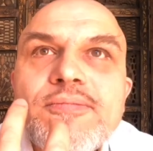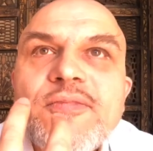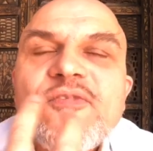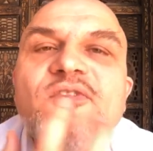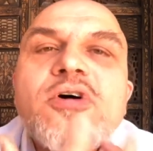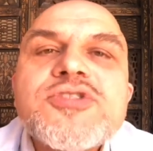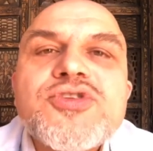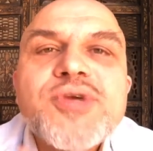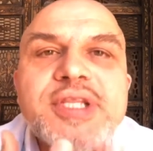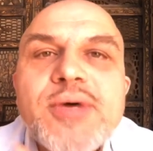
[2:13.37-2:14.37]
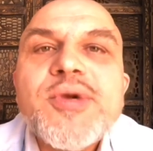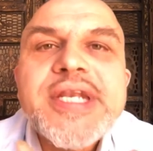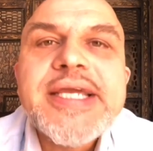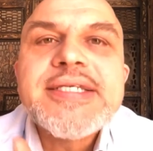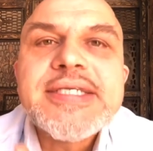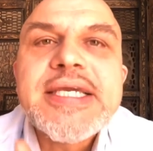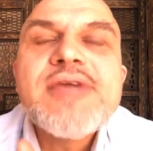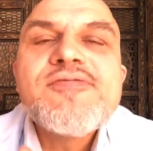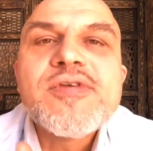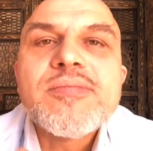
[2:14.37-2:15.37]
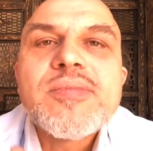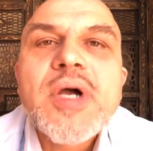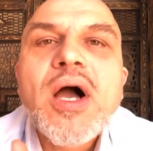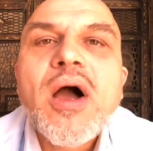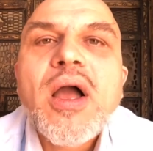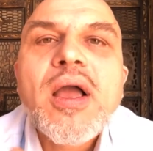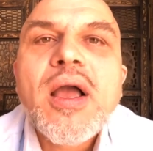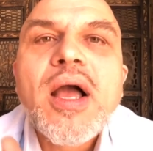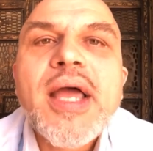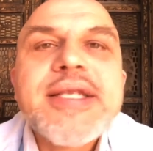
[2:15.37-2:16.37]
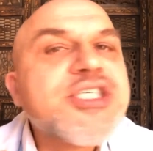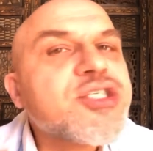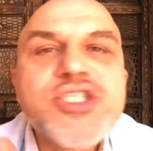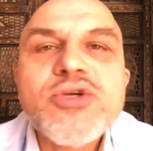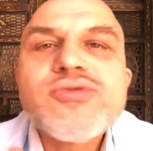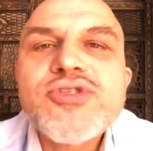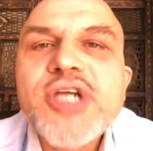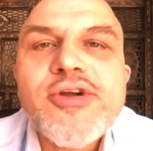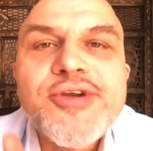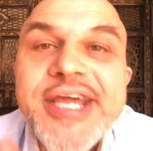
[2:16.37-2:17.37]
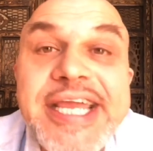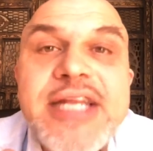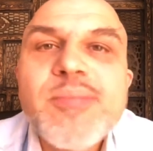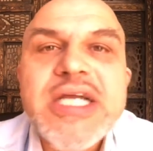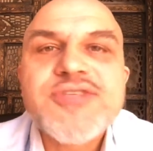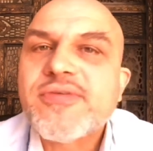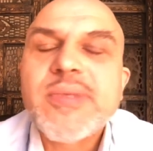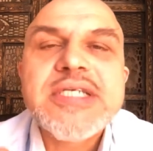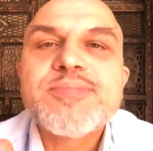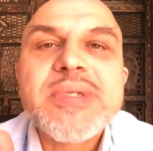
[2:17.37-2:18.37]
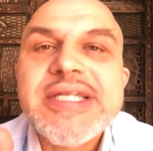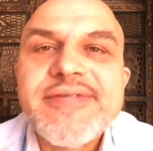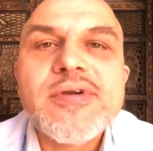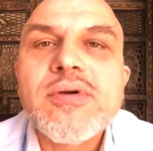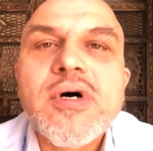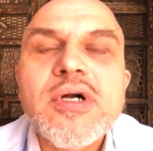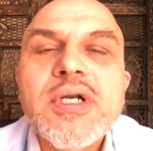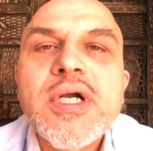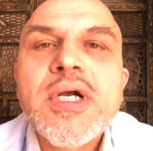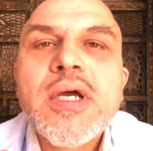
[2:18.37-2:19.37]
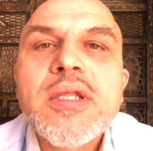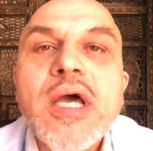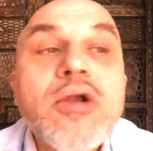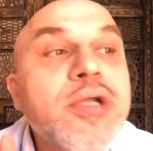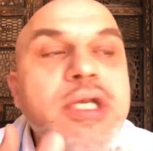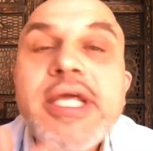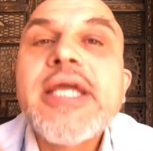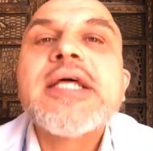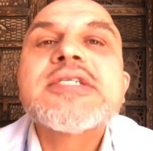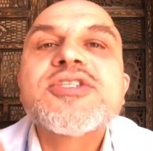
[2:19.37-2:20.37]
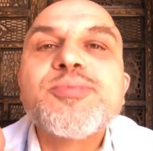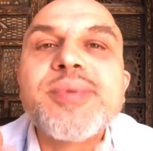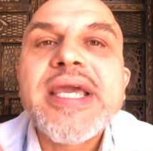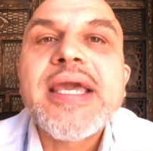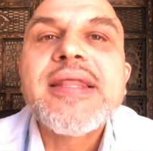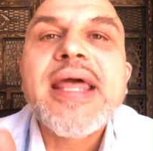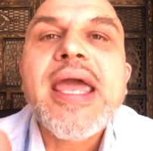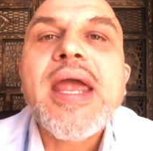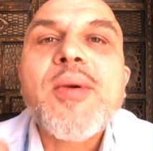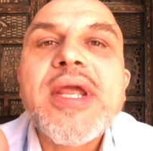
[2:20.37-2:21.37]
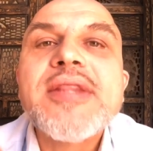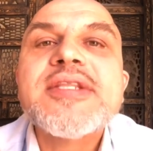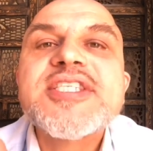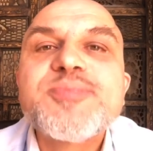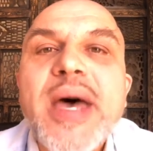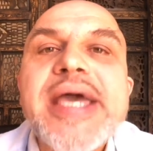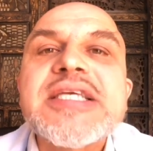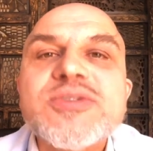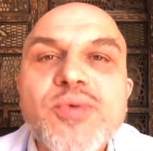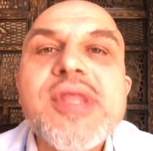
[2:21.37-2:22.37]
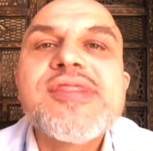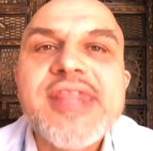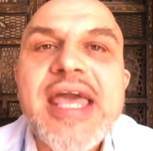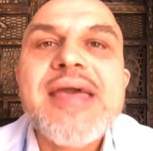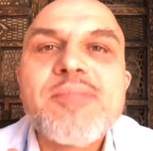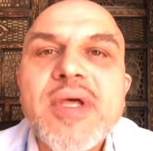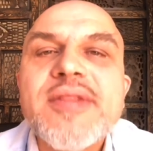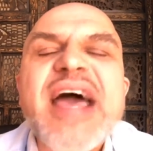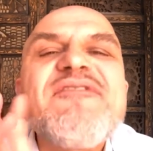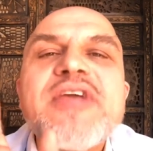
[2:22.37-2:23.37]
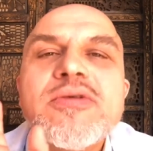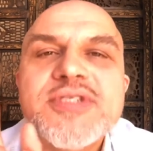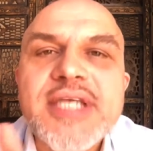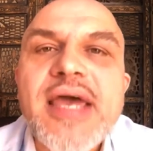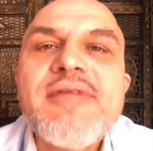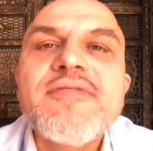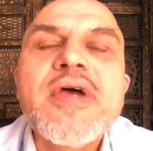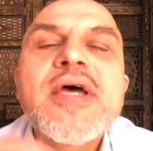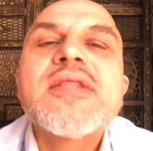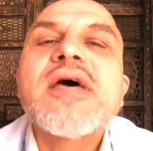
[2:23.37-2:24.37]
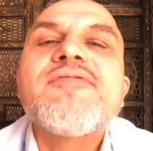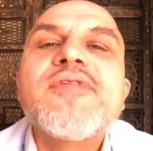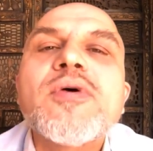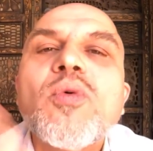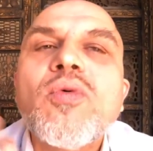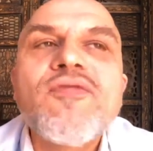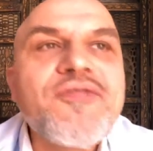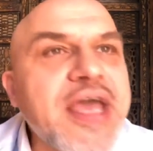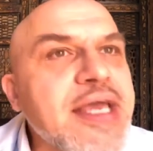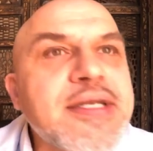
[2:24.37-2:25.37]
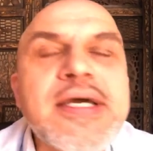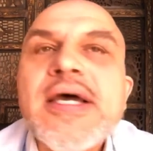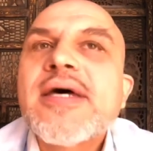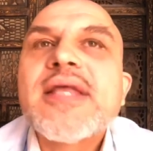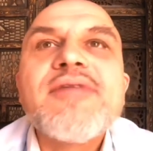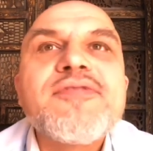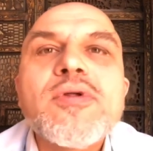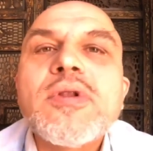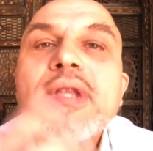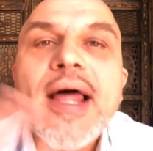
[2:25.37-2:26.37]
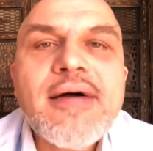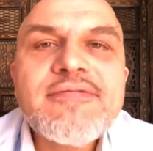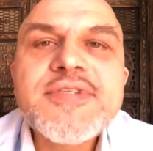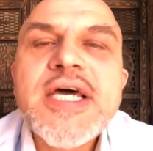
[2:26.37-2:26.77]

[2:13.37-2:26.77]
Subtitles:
fostering that we need to give them. And children don't need much from us, believe it or not. They only need us to be there in the space with them. They feel safe, they feel fed, they feel loved,